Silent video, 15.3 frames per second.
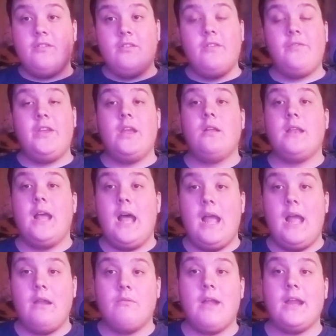a video that
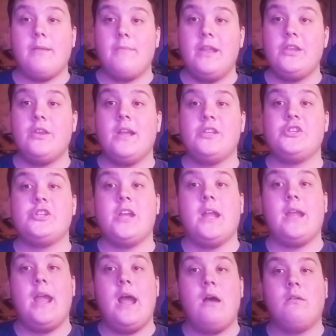I recommend you guys
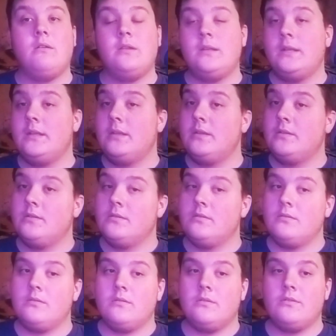check out
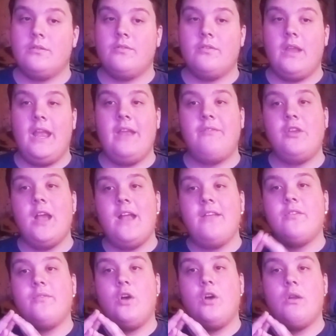if you
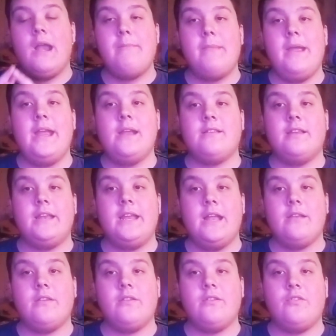guys have already made it to the
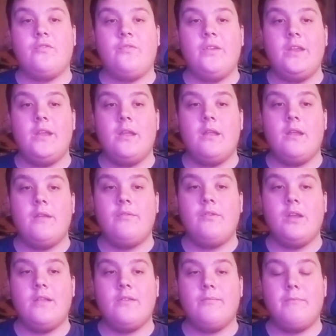end of this video, if you
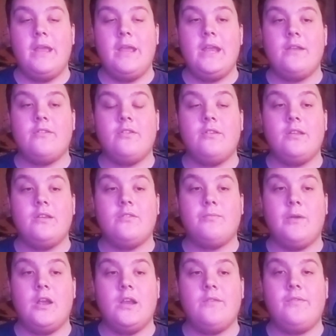guys have made it to this
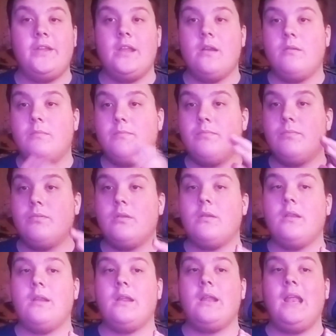part of the video,
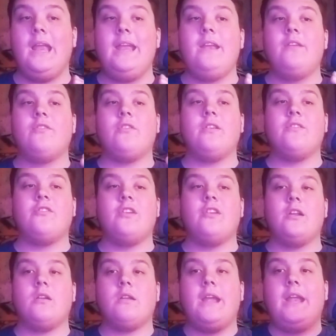please
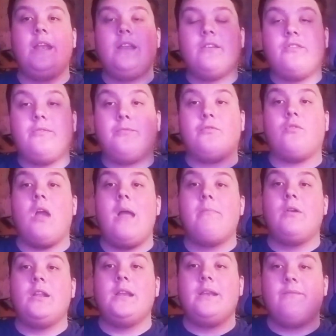consider hitting the subscribe
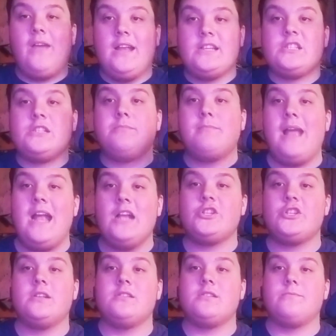button, in fact,
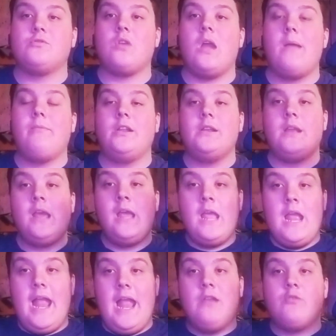smashing the subscribe button,
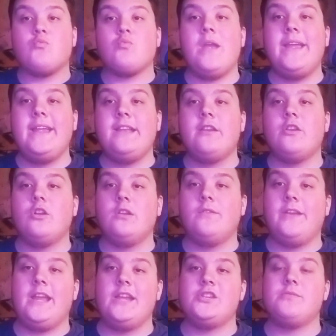and ringing the
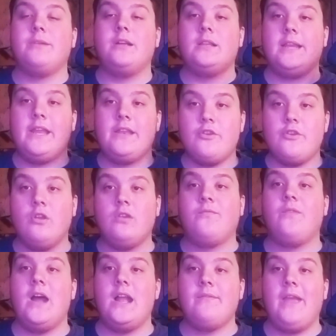notification bell to get
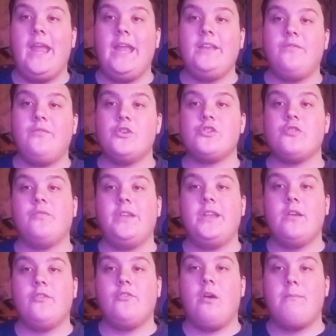notified of any future
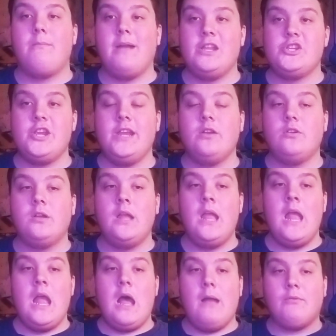videos on my channel.
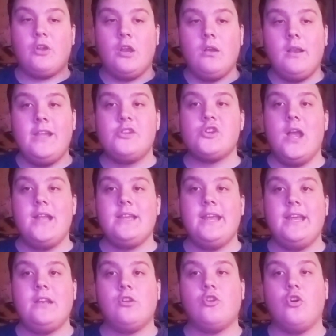I'm currently trying to
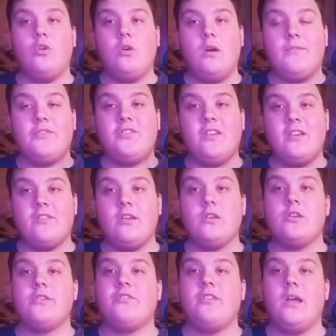hit a goal of
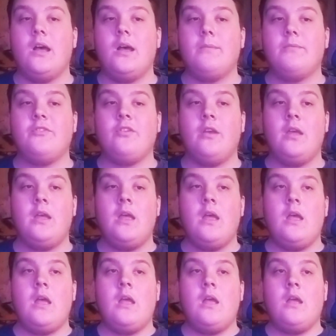600 subs
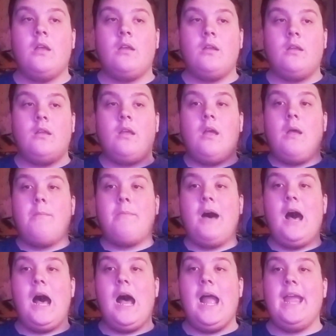
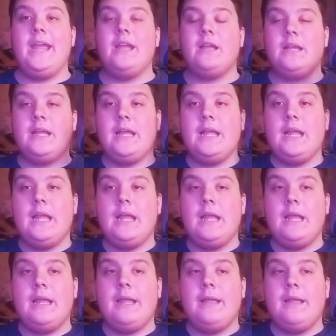by
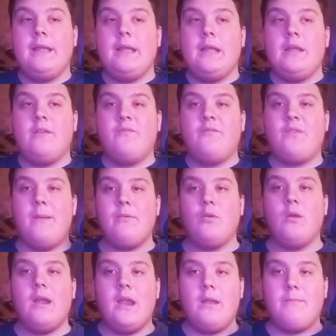
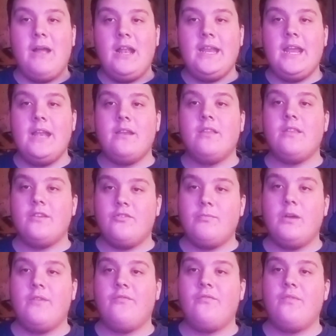February, by the end of this
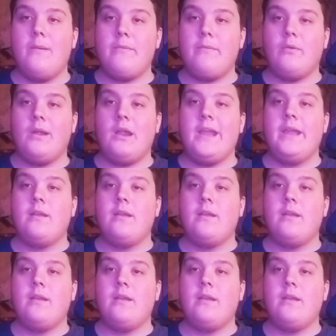month, February.